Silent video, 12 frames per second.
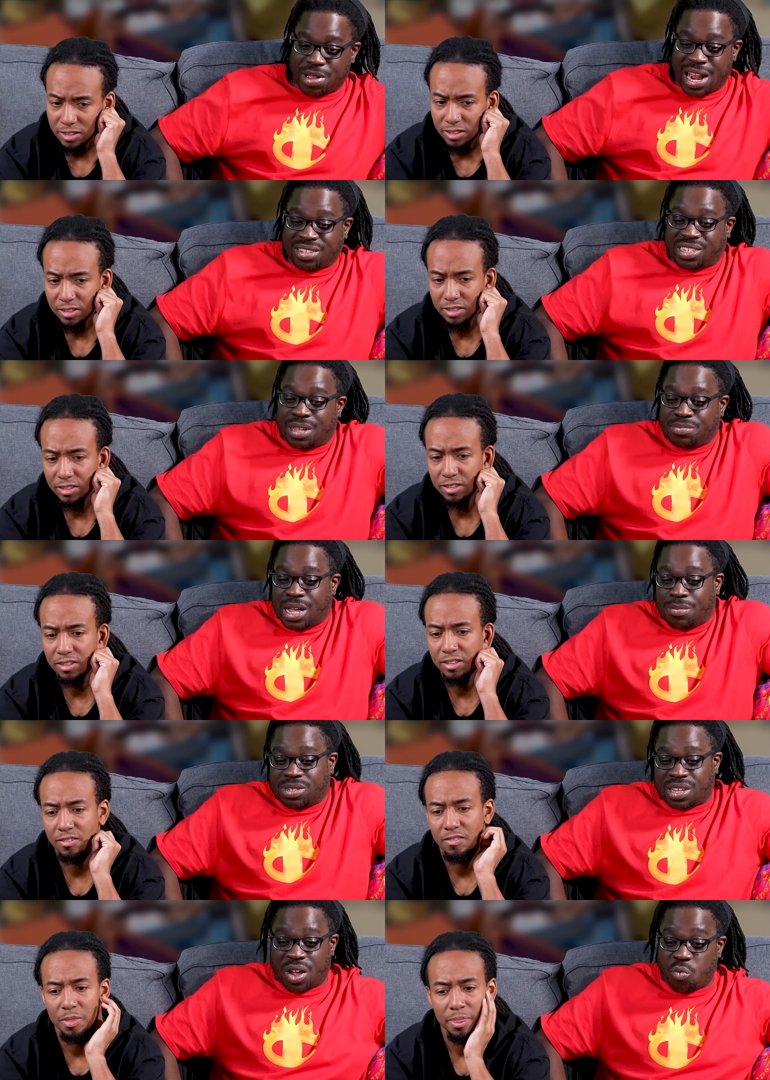Speaker 1: But at the same time,
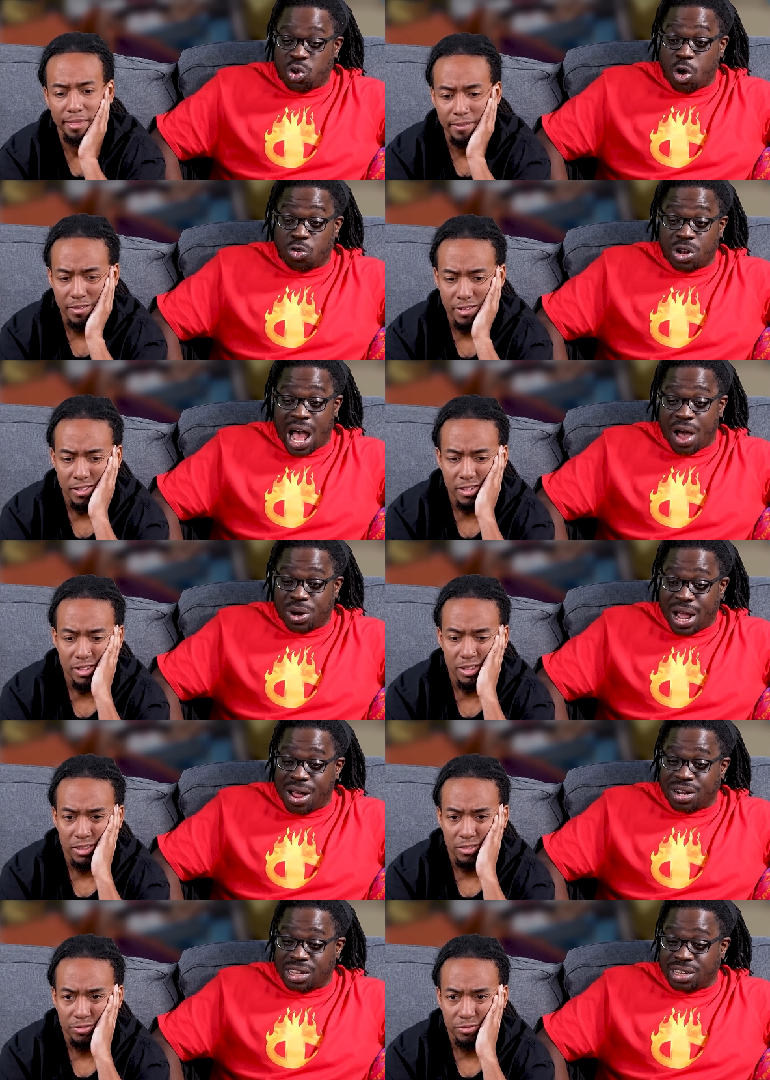it's like, we're going to die
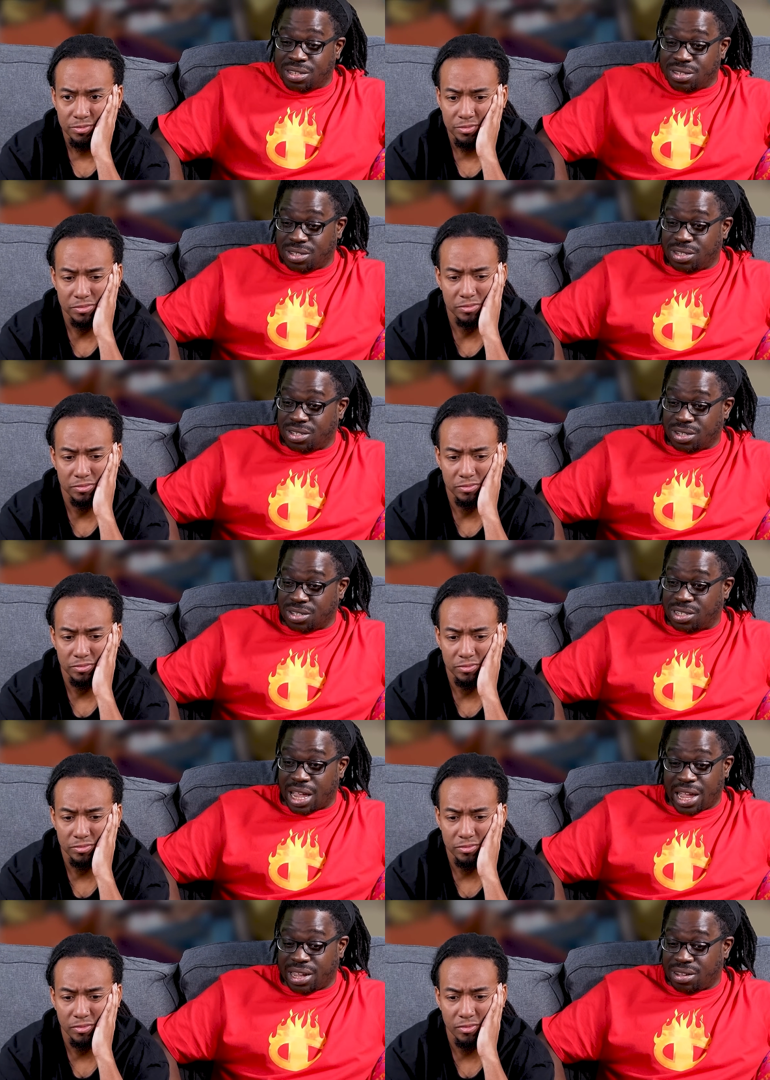without it. So it's
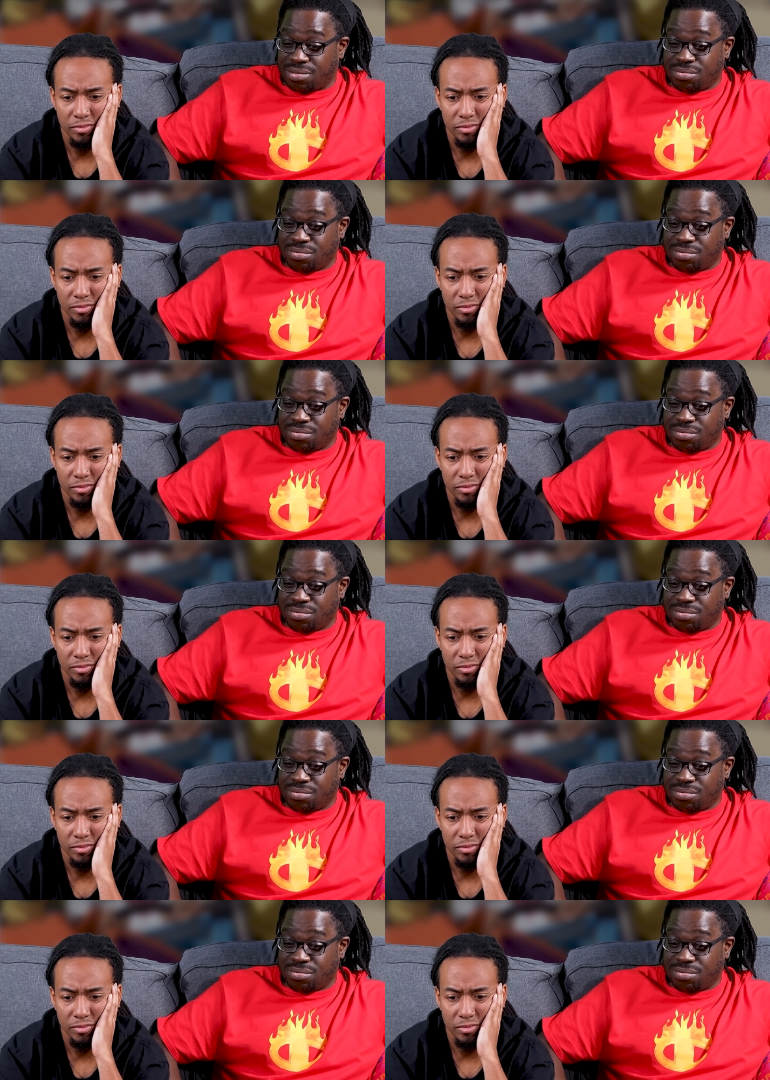like,